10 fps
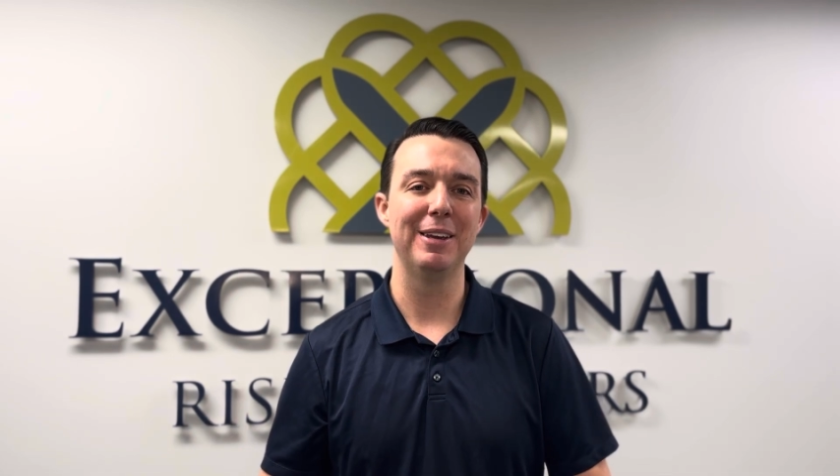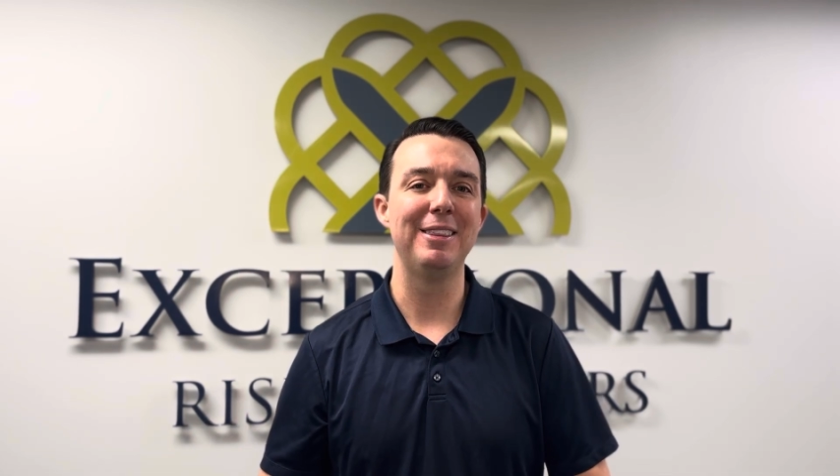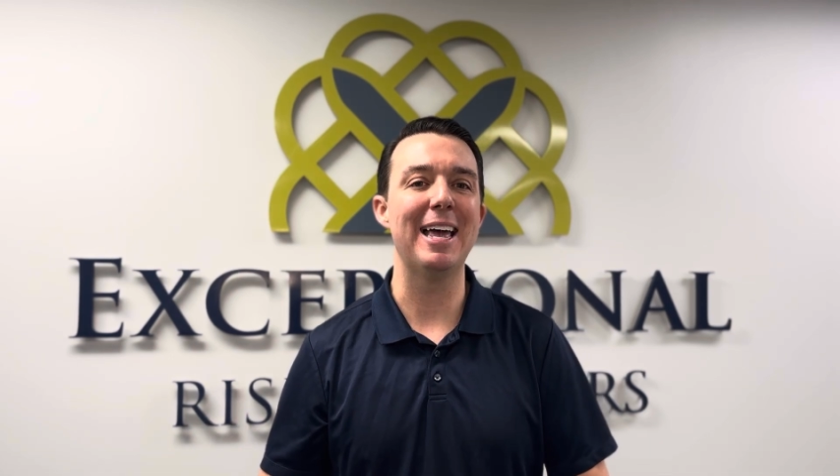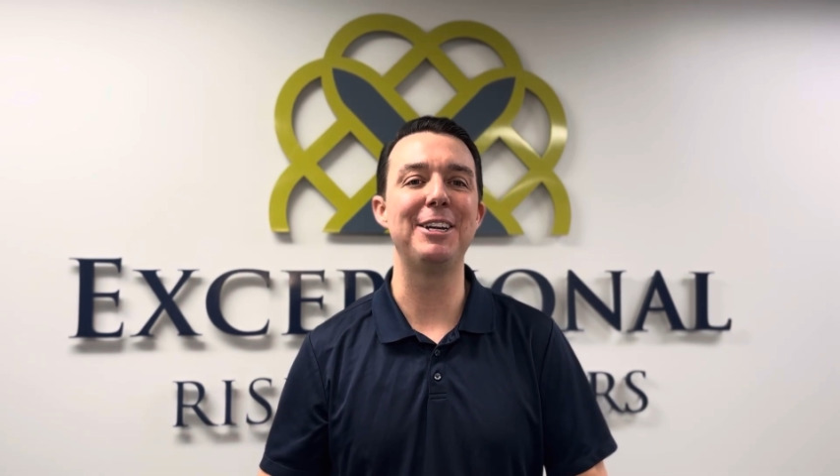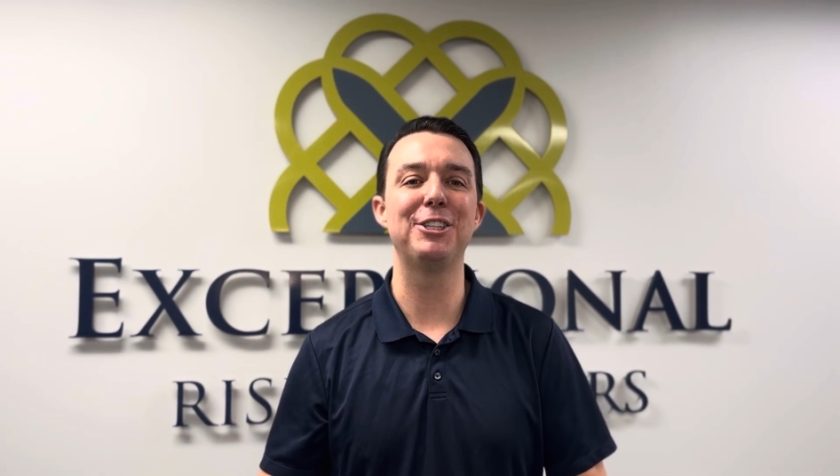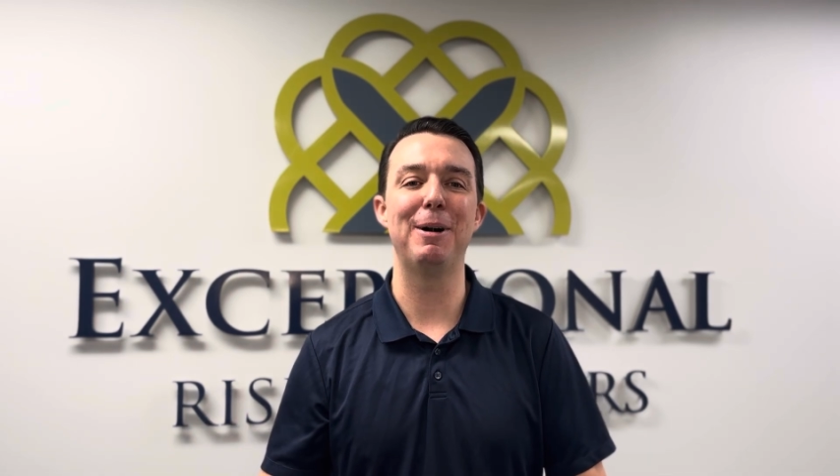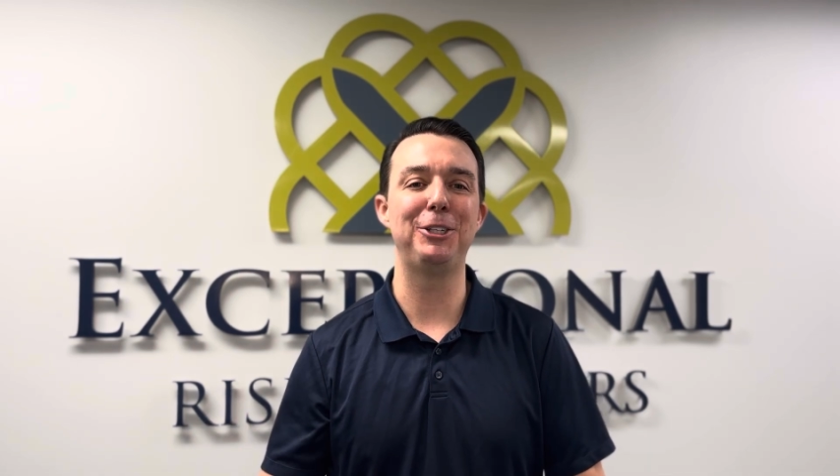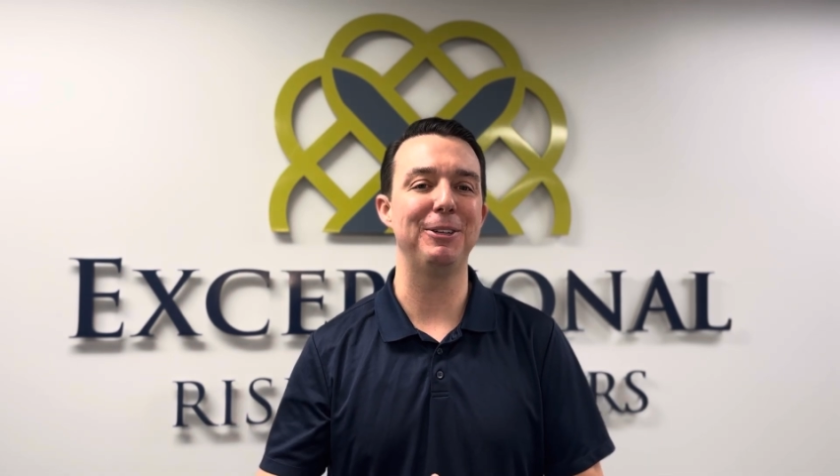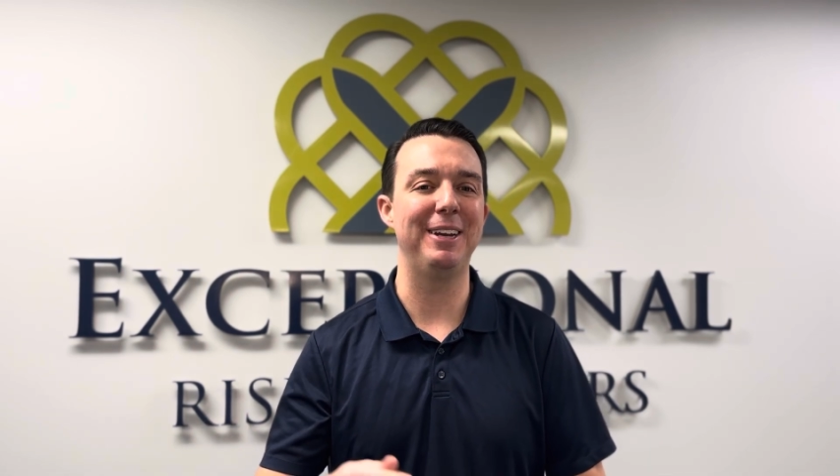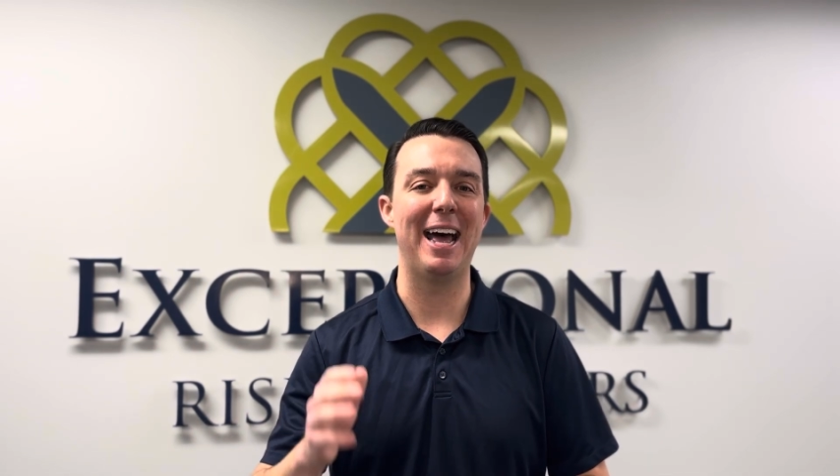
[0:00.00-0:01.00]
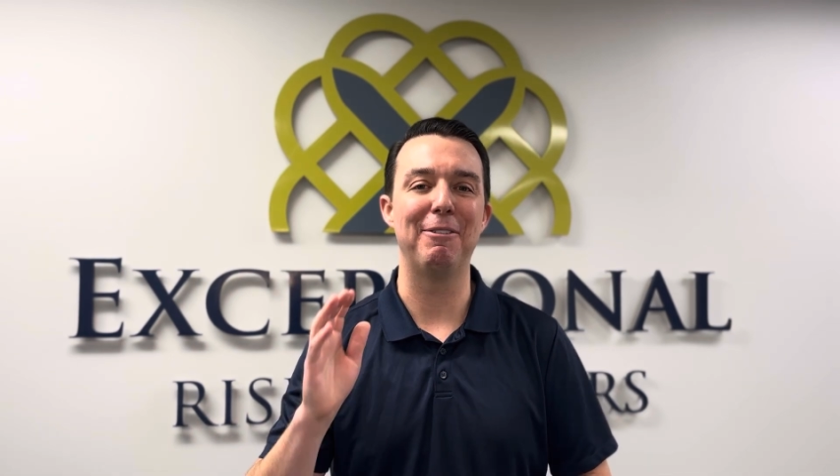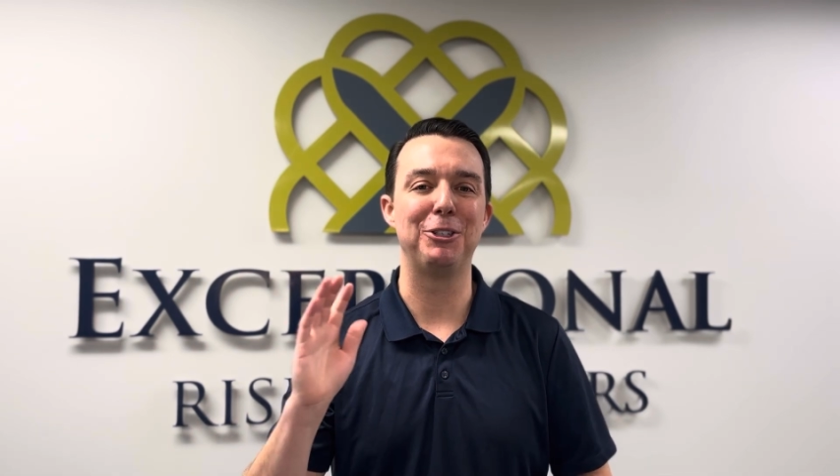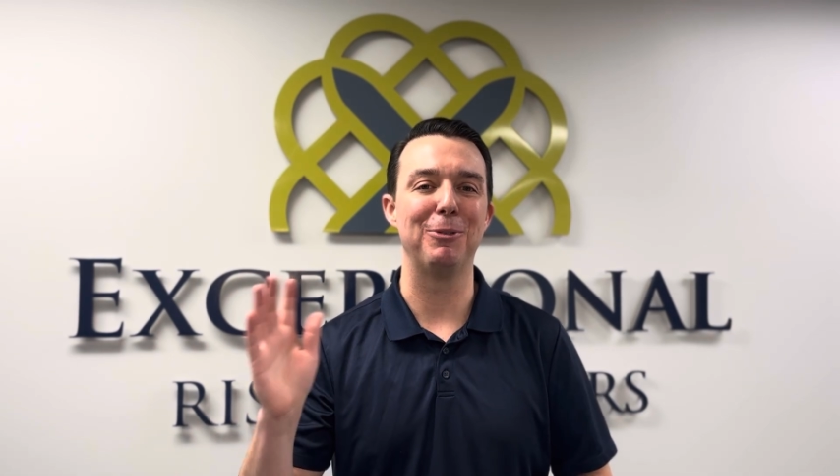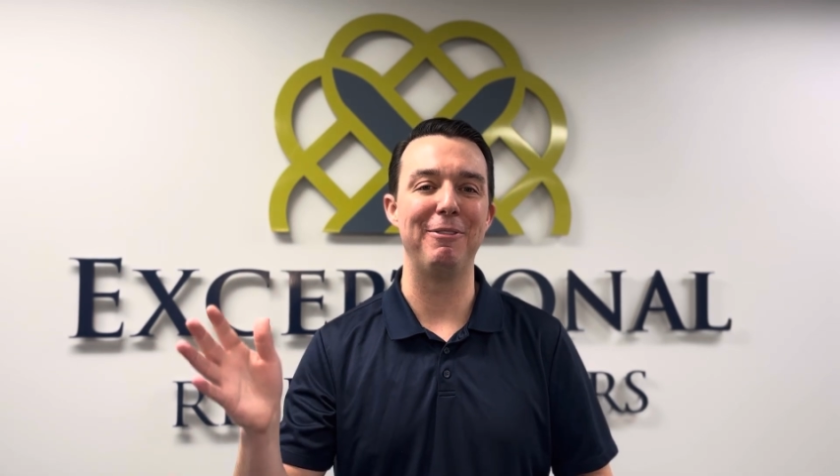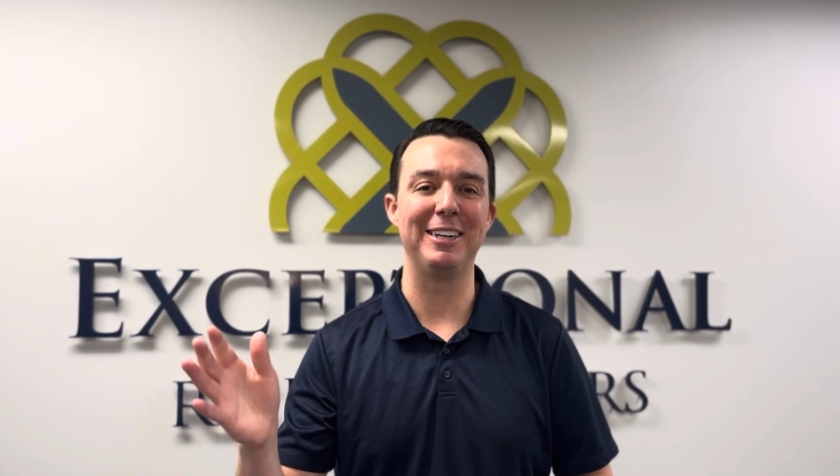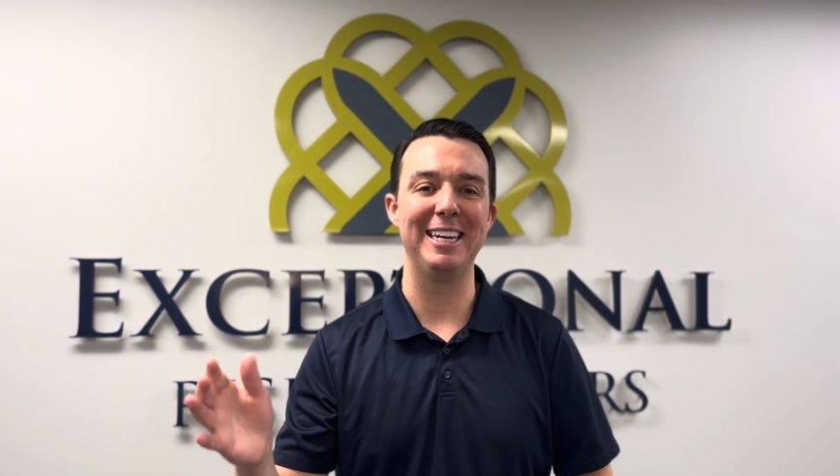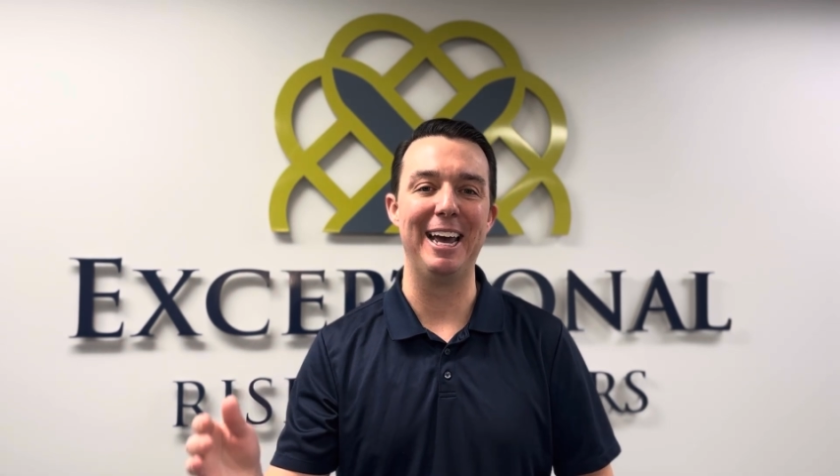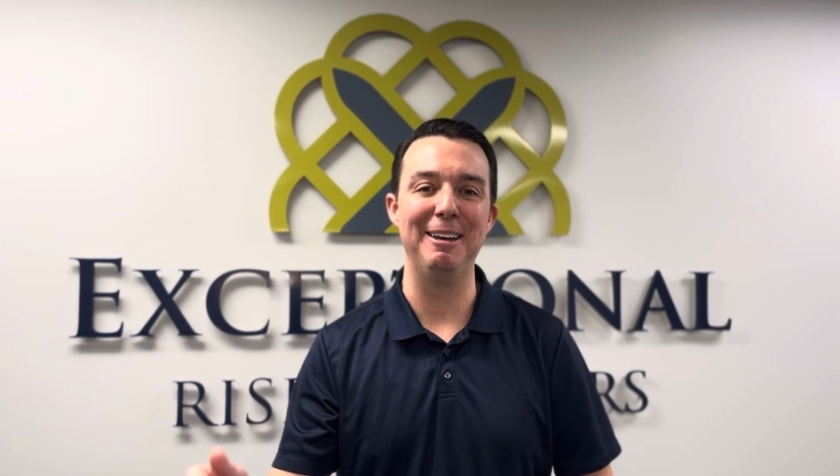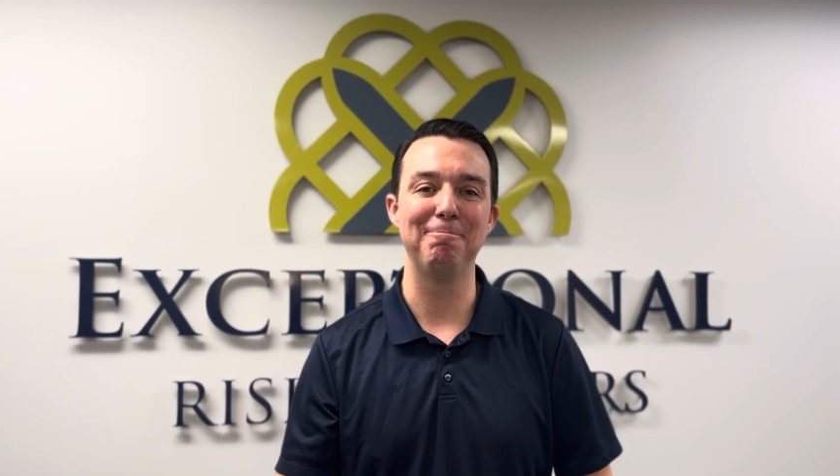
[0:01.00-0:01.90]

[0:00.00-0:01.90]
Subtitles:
Thanks so much and have a terrific day.